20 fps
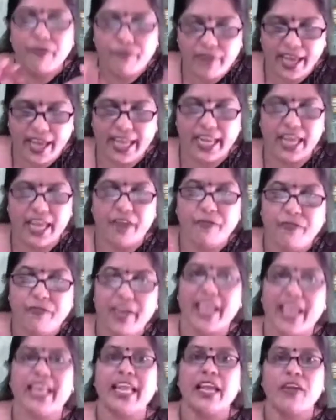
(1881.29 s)
very
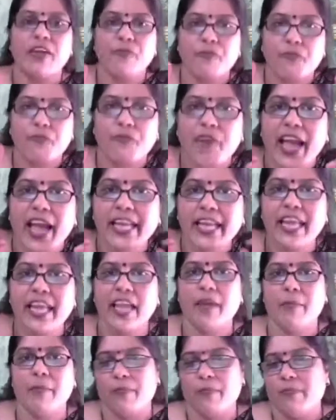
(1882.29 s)
very
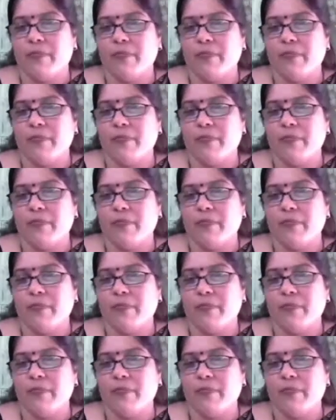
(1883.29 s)
very